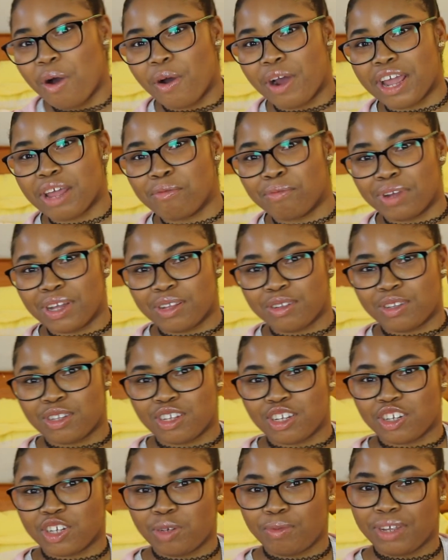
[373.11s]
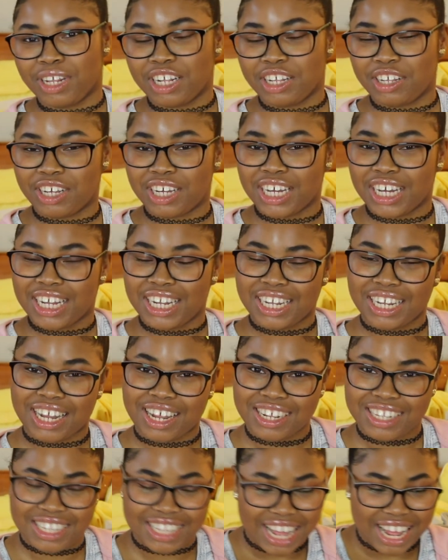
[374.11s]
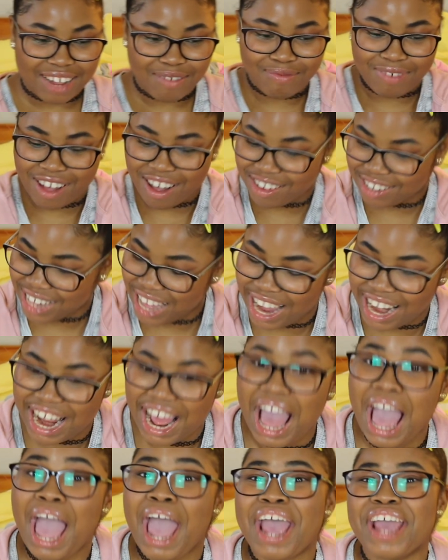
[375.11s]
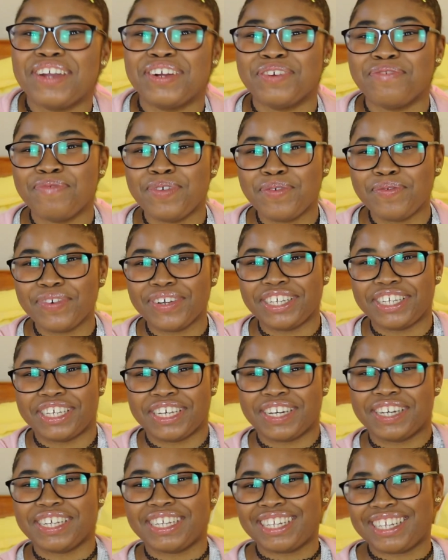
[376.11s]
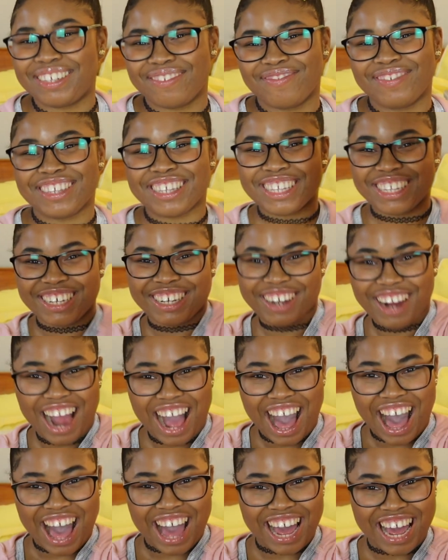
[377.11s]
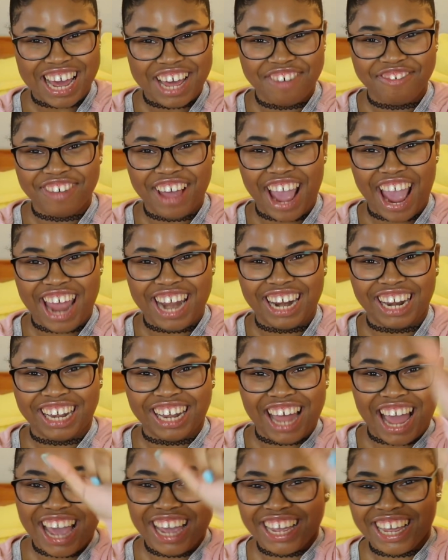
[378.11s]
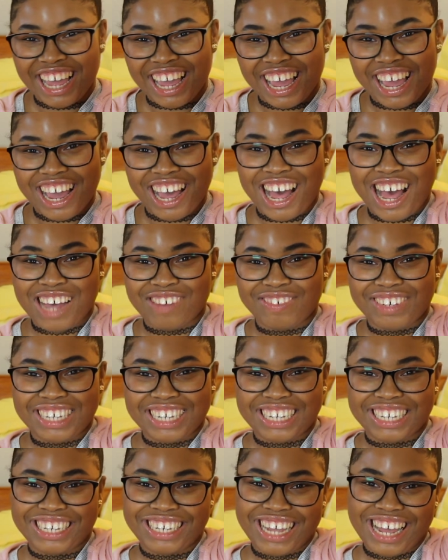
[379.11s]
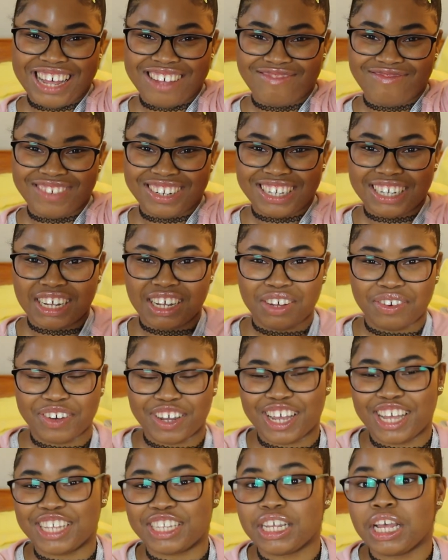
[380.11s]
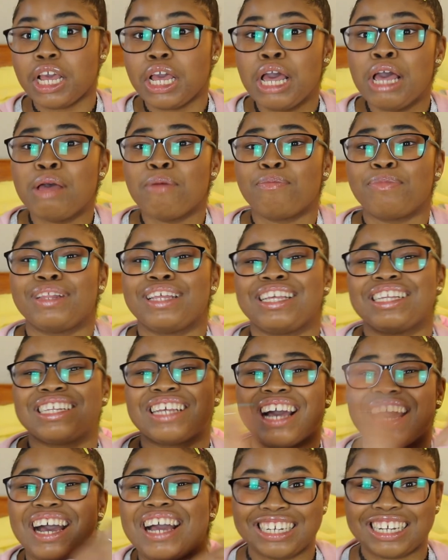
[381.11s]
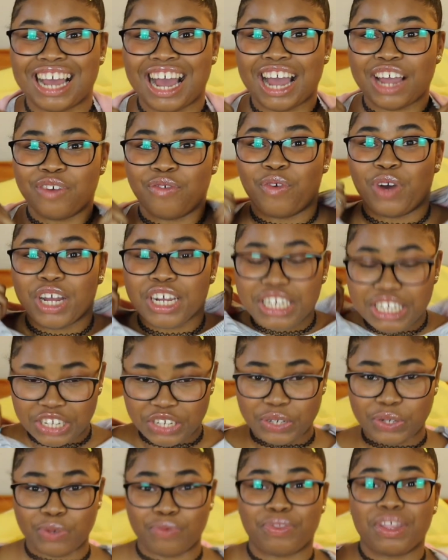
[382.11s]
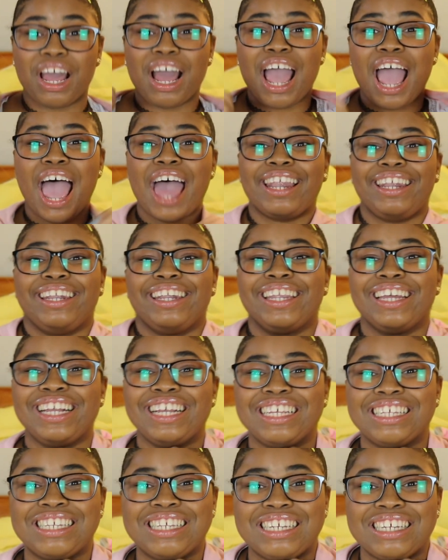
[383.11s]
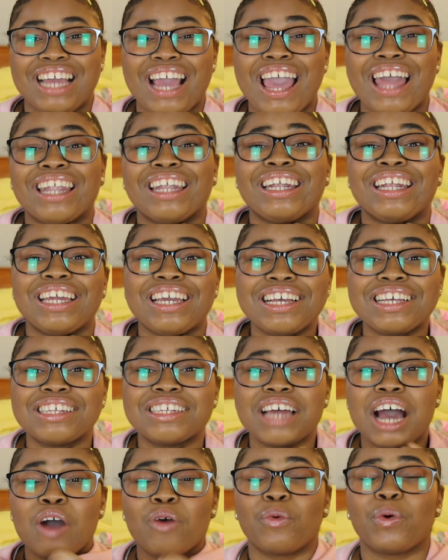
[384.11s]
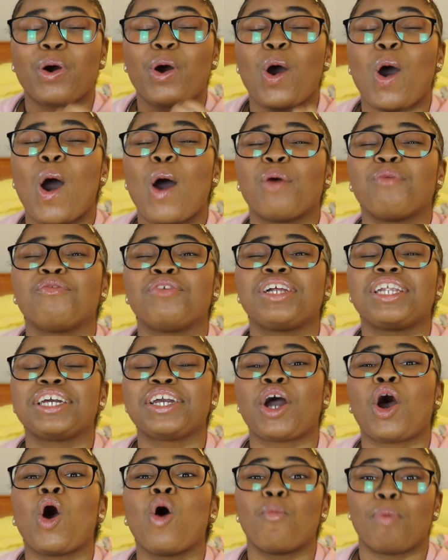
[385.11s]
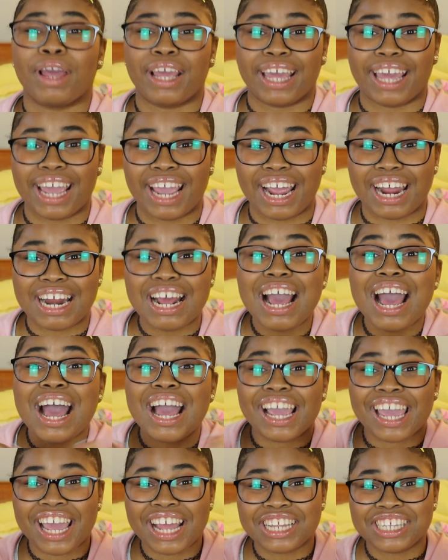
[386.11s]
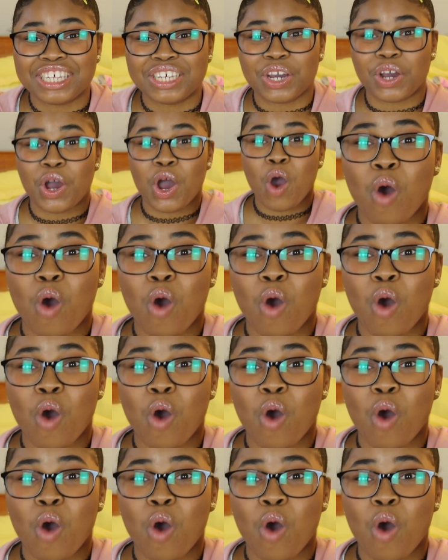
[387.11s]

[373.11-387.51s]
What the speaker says: And my social media, you can pause that. And remember to subscribe and like and comment down below. Because please guys, I want to at least, I really hope I can get to